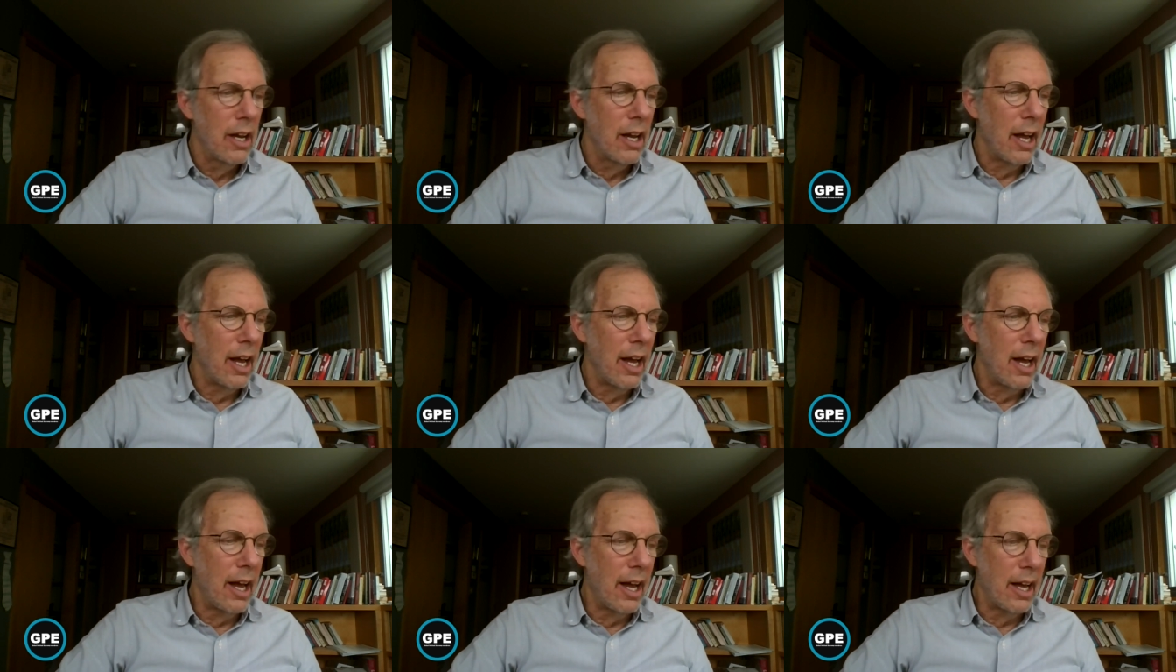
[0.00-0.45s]

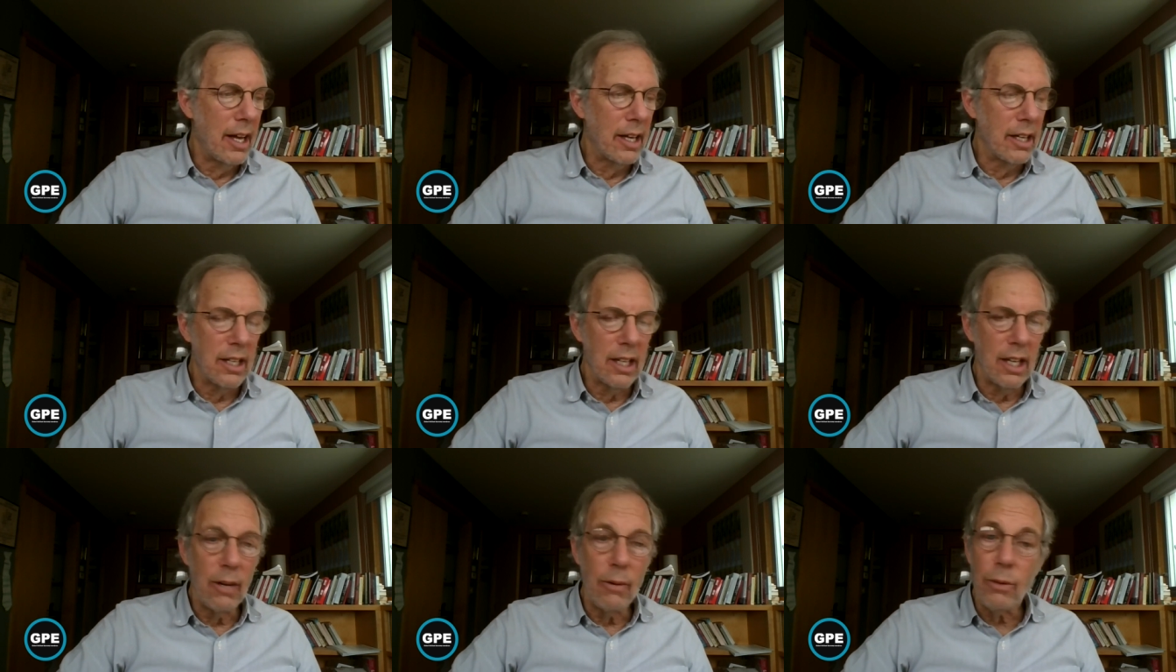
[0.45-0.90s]
And
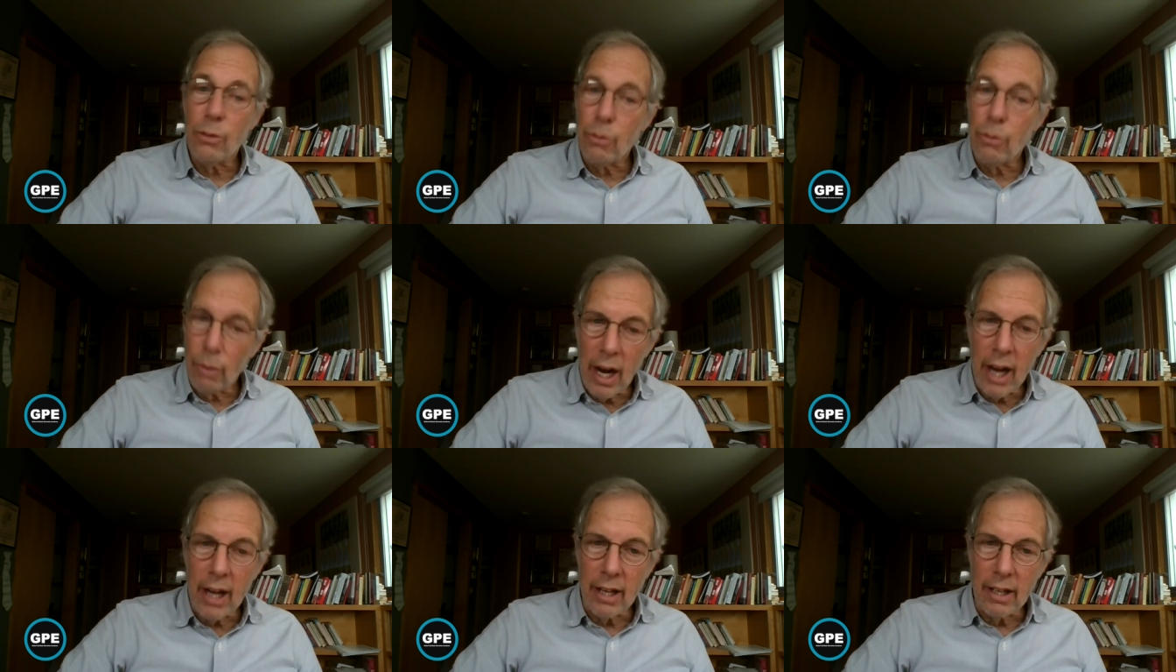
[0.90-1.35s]
he was
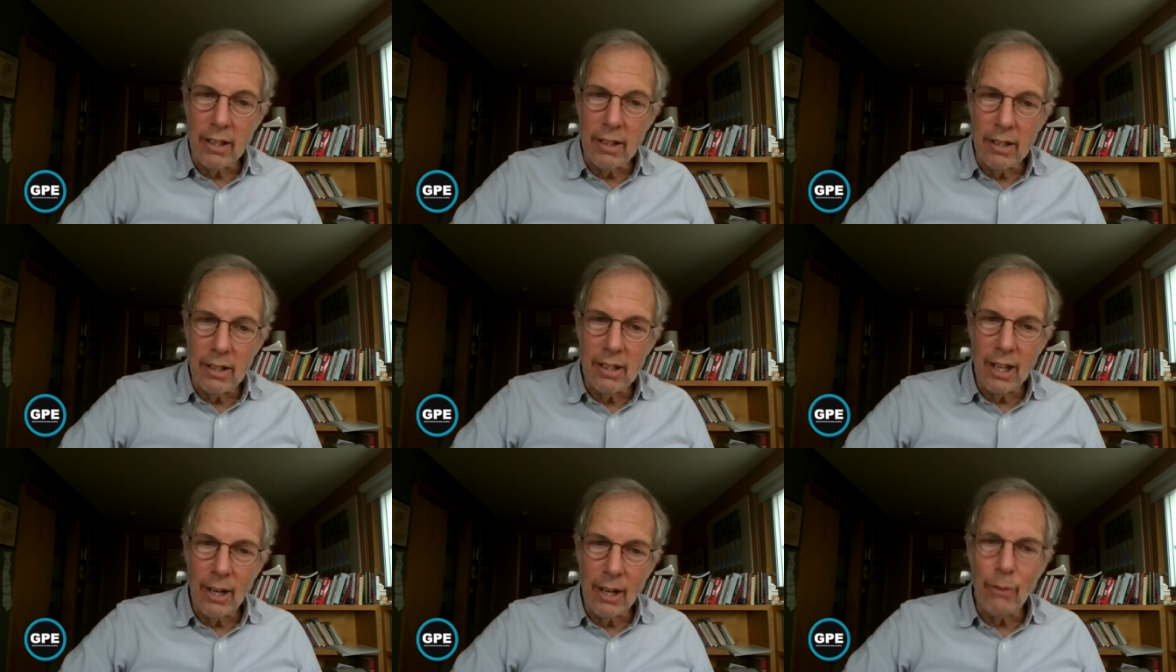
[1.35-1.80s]
right.
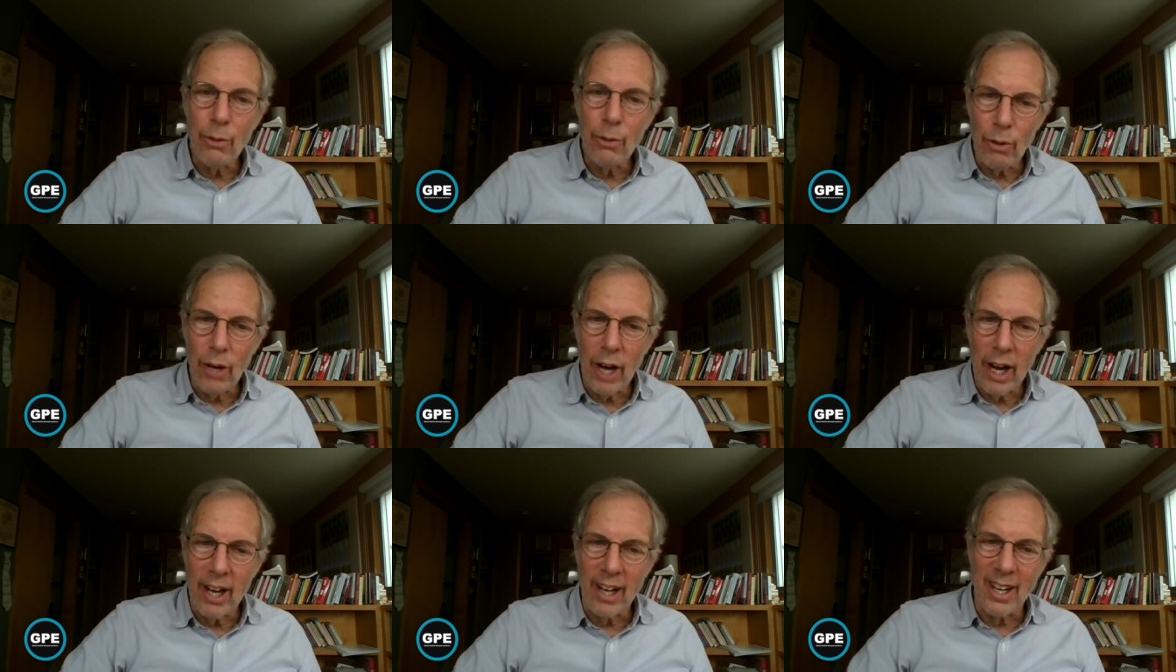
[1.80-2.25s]
He was
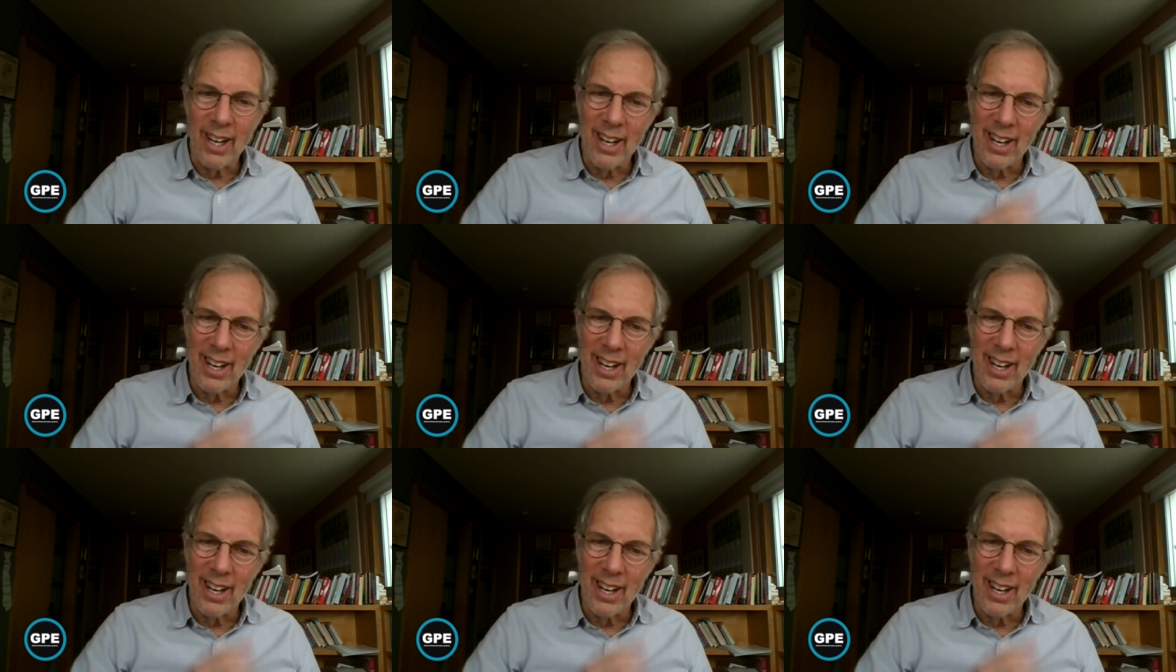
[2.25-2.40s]
right.